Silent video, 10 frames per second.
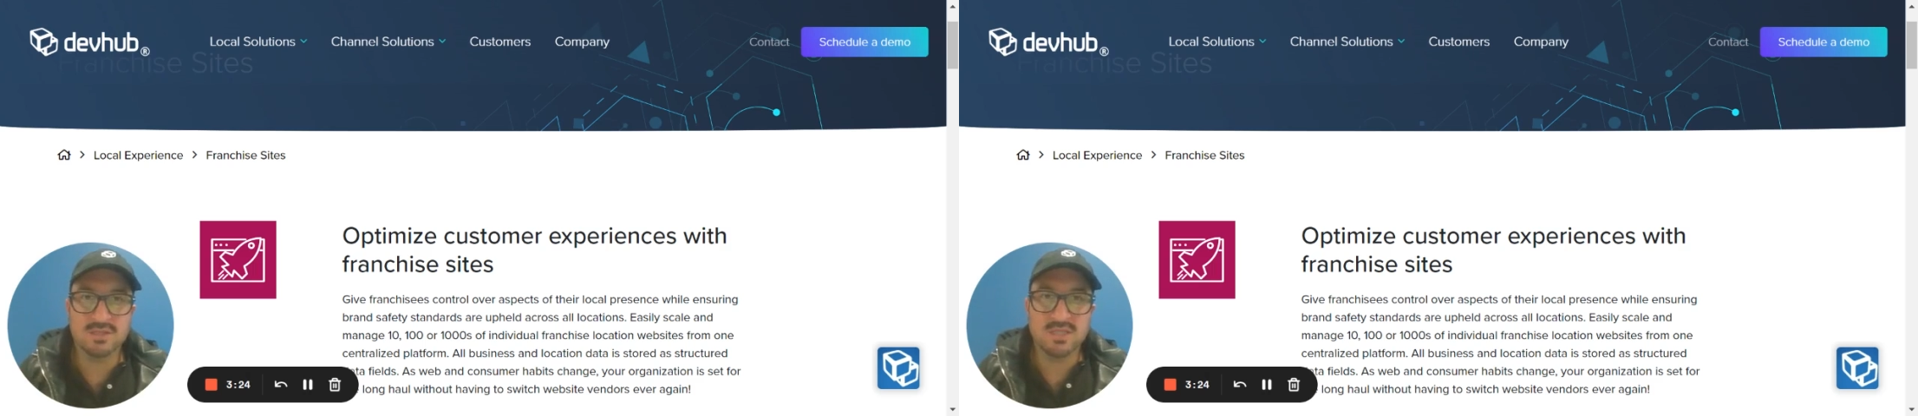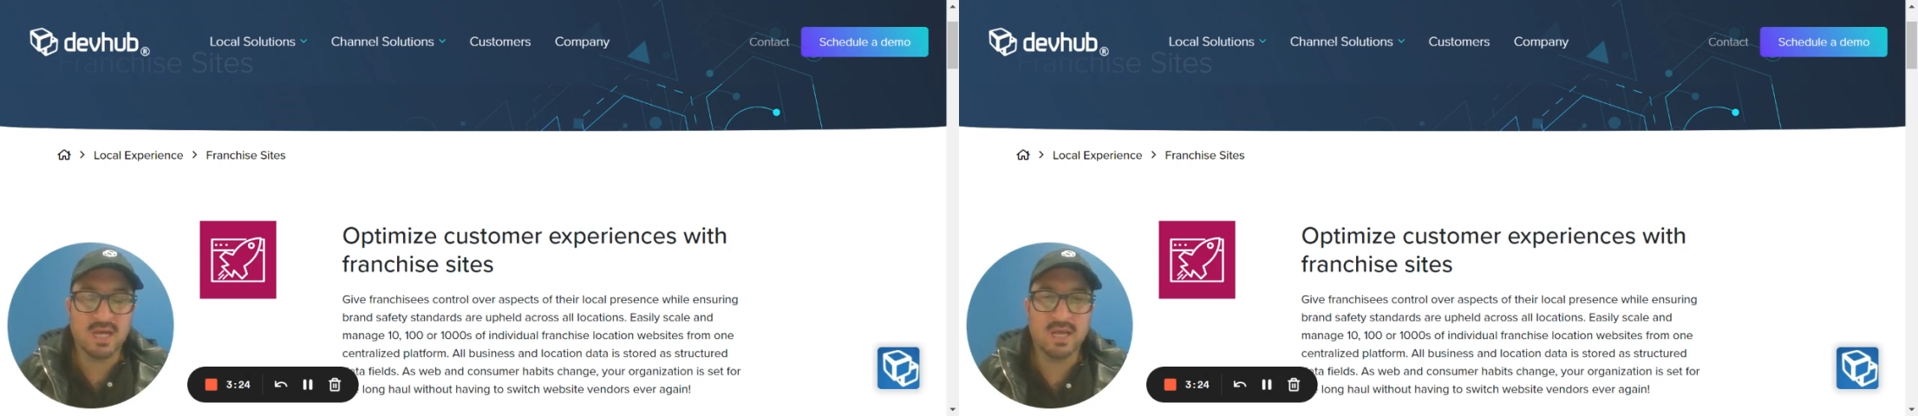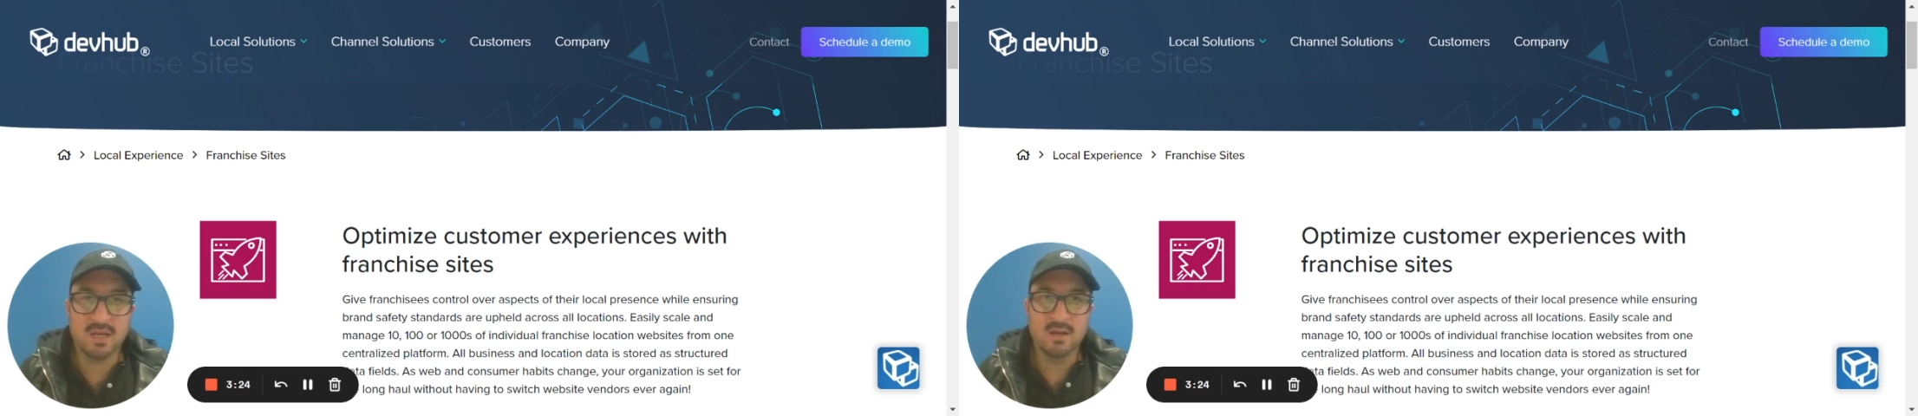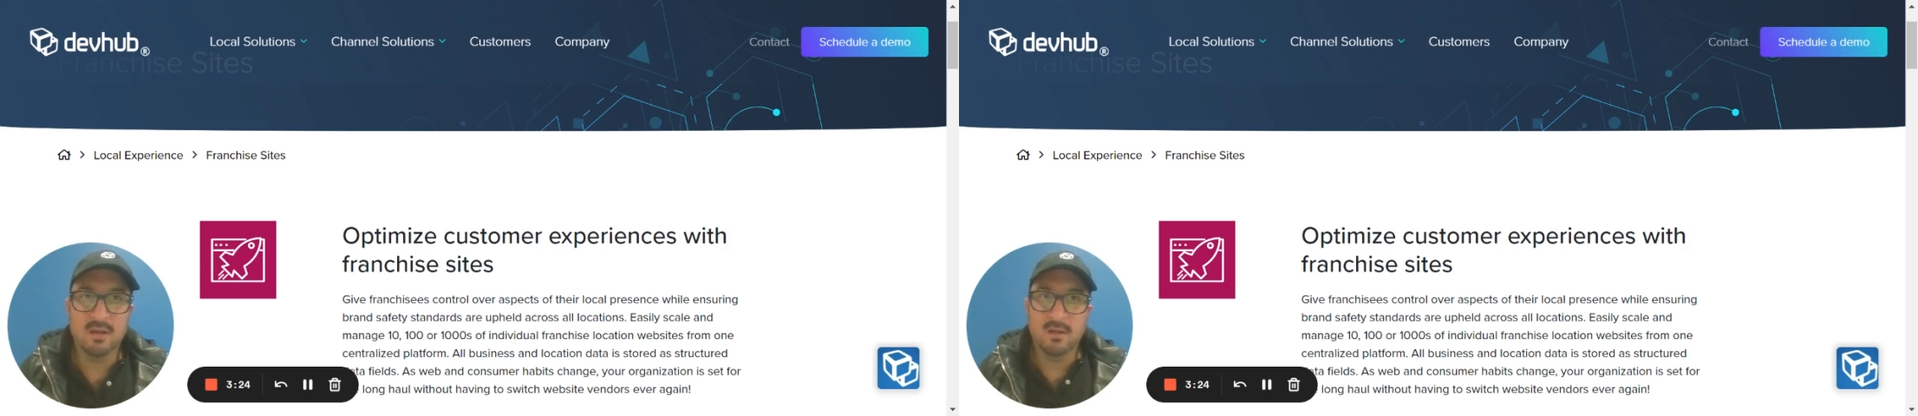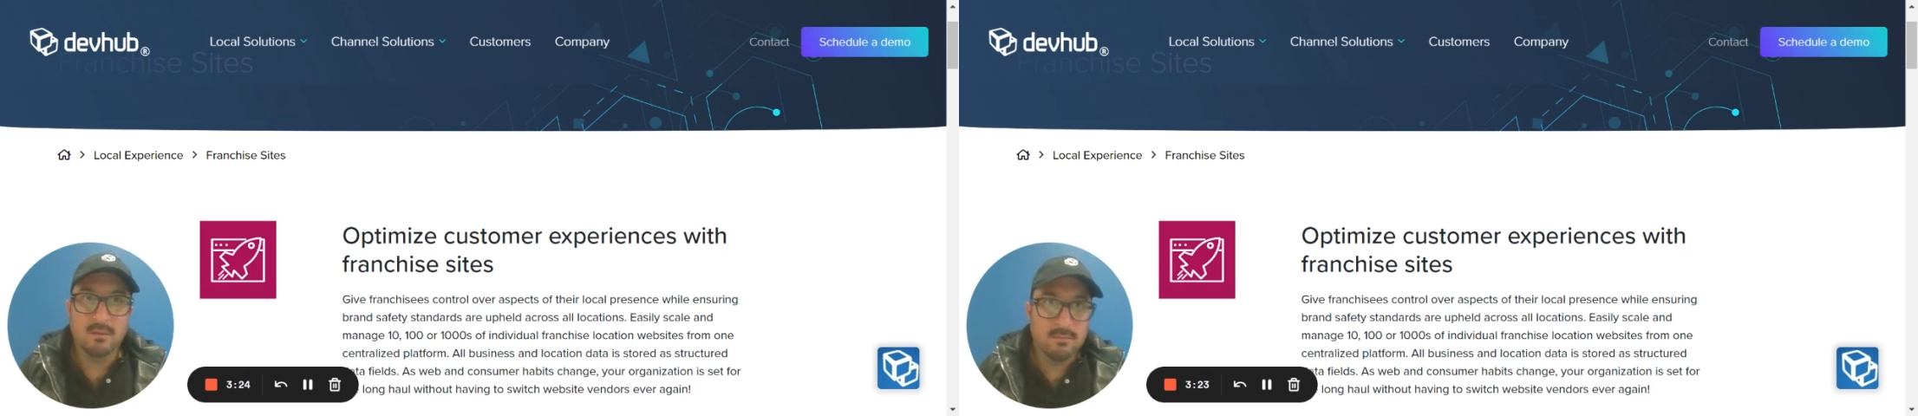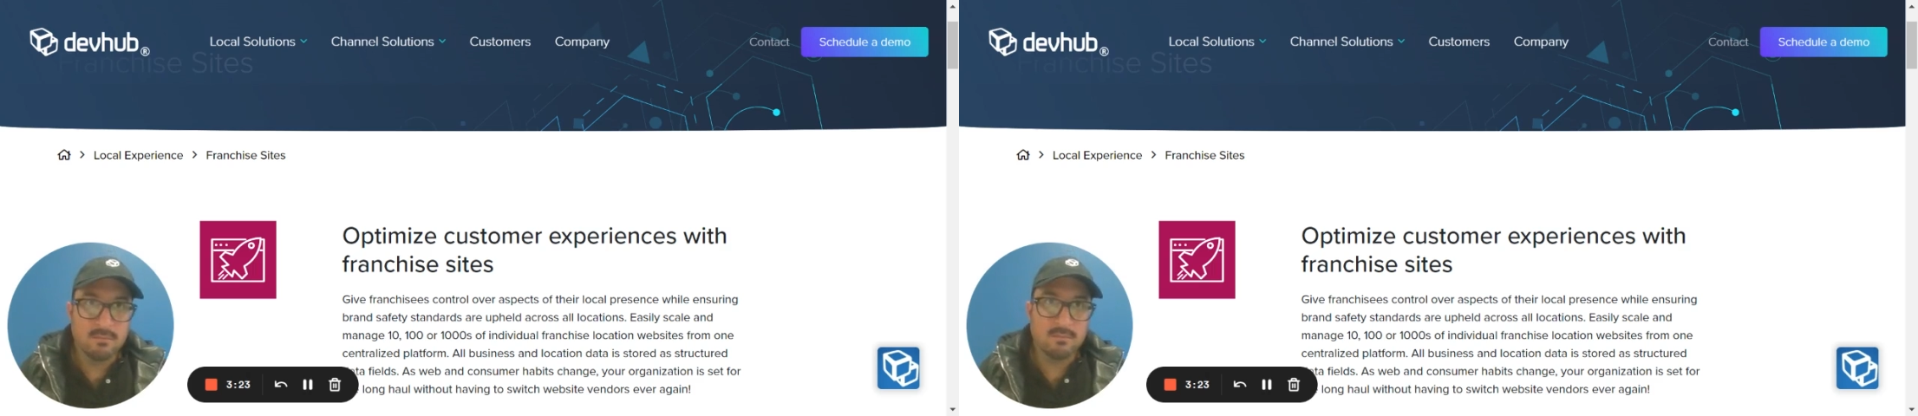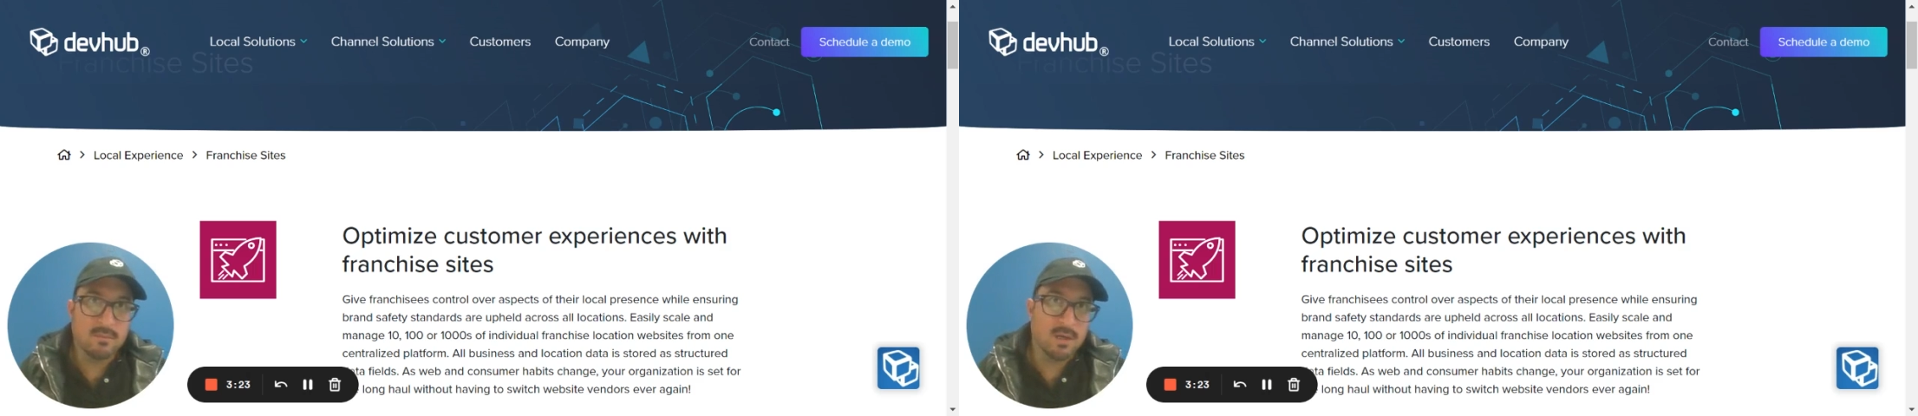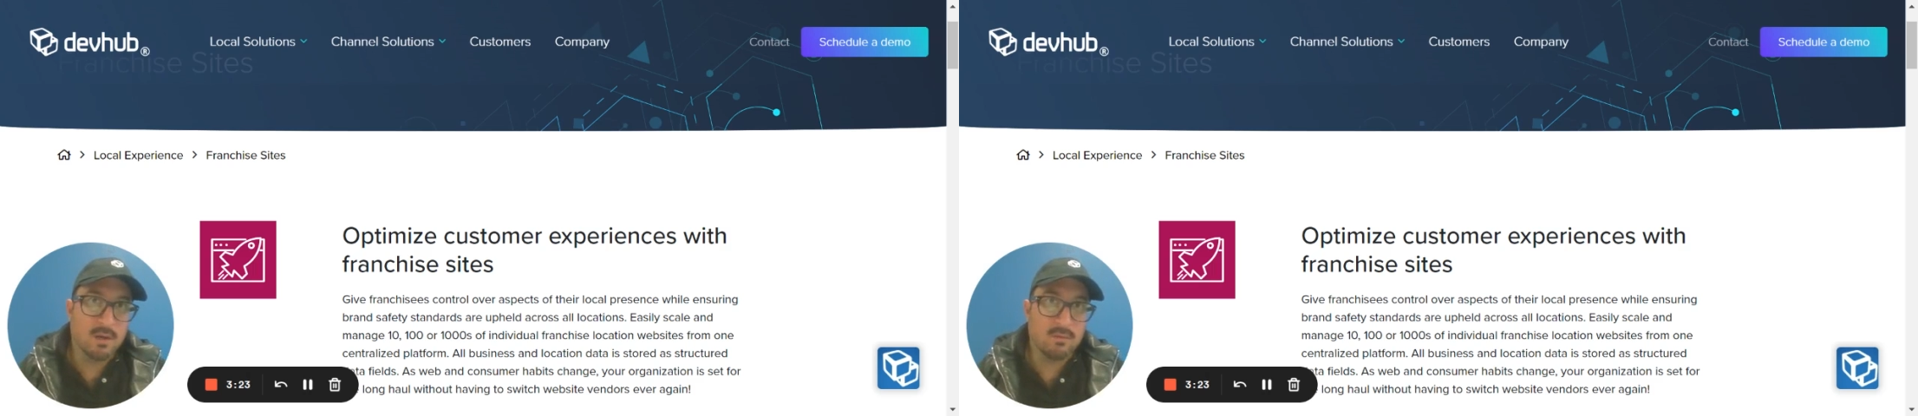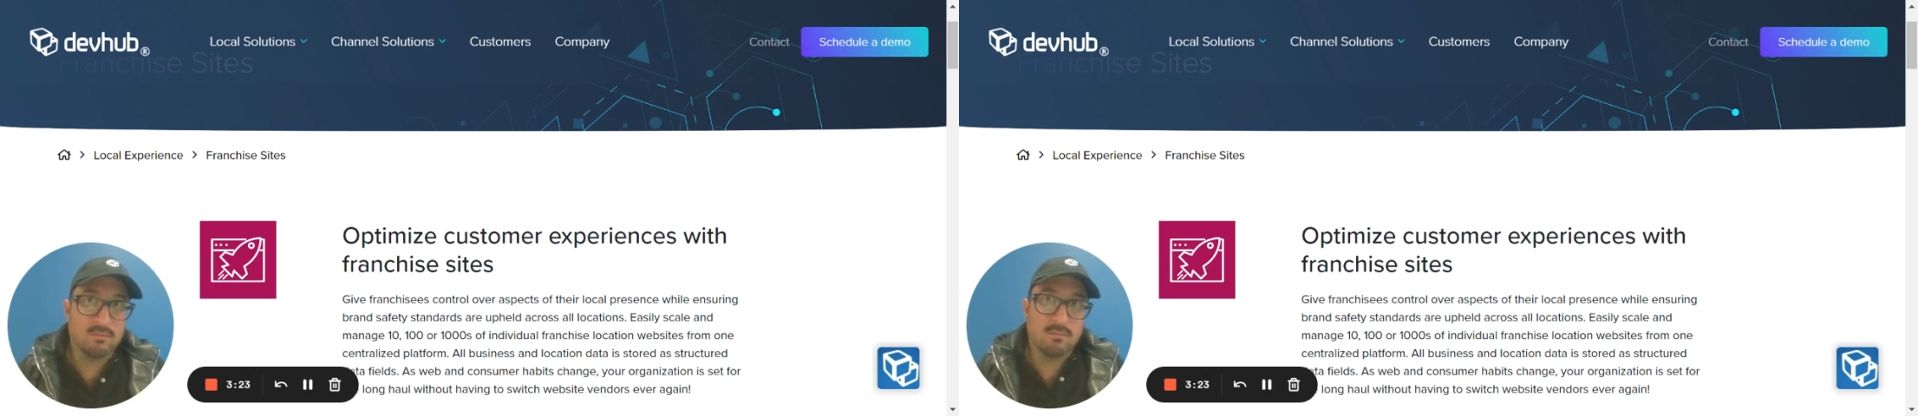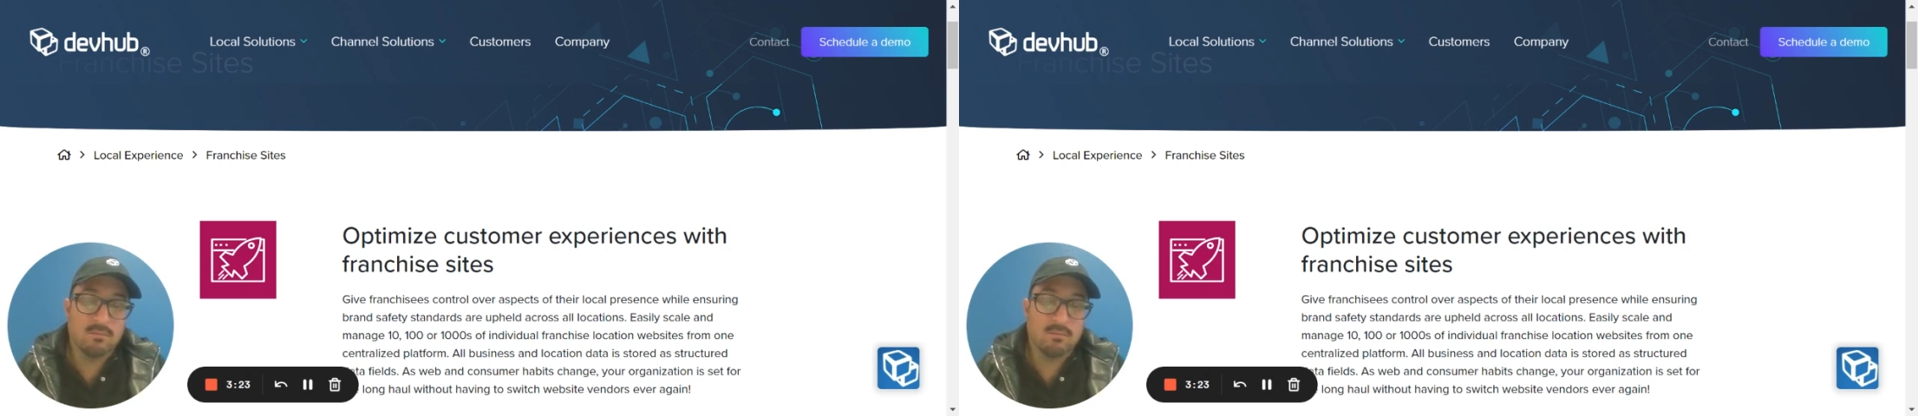site, you know,